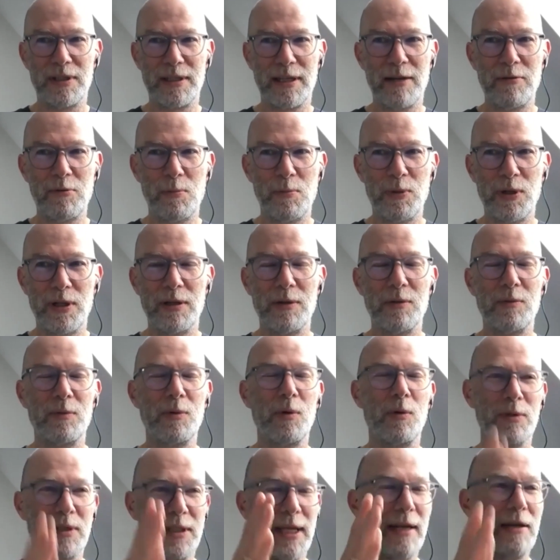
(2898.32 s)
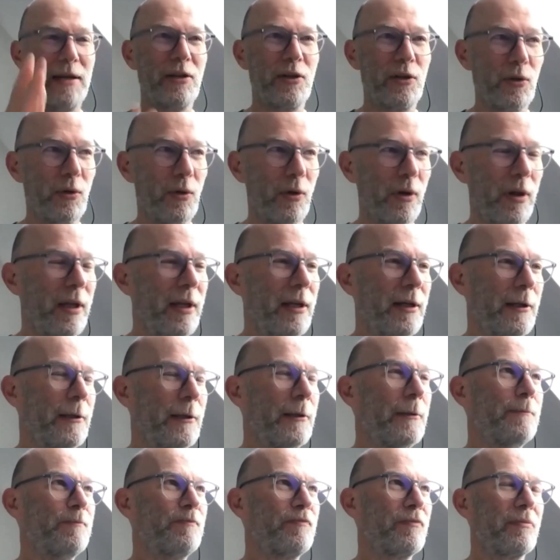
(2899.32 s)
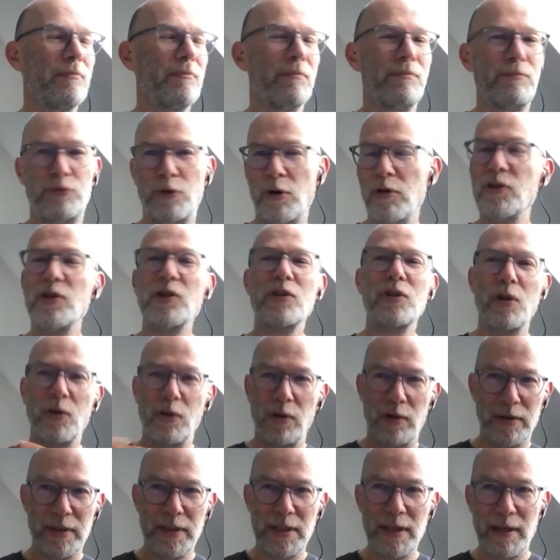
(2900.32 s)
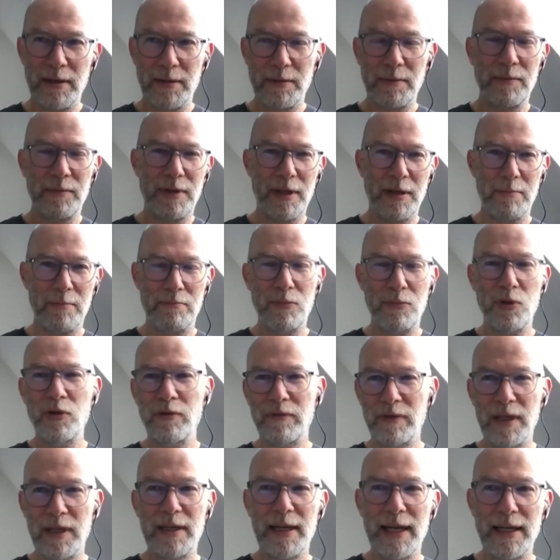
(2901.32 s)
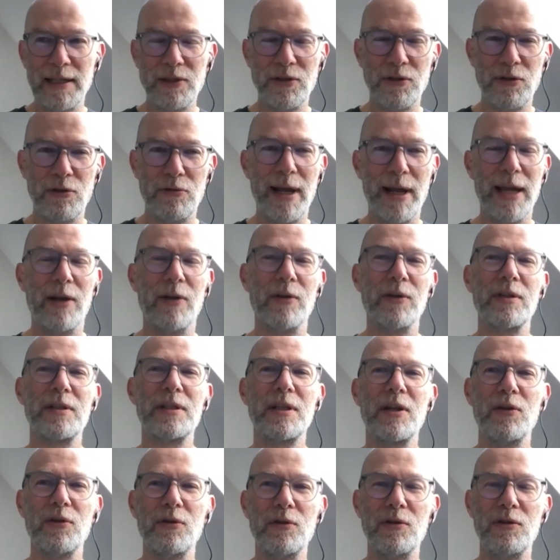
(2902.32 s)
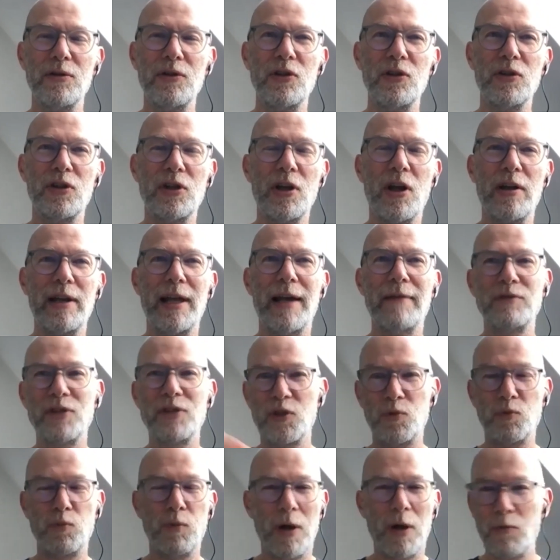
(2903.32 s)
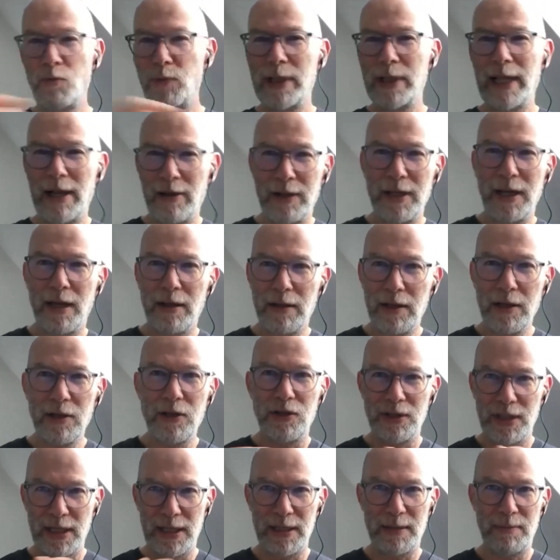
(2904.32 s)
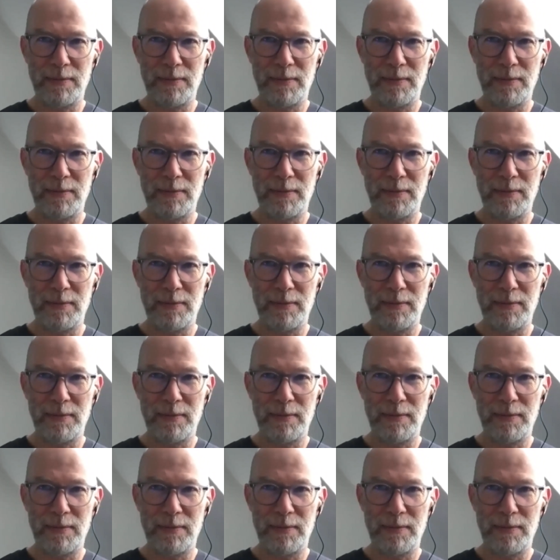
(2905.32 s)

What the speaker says: capability or technical protocols that move the data around. So you can't have just one without the other. You need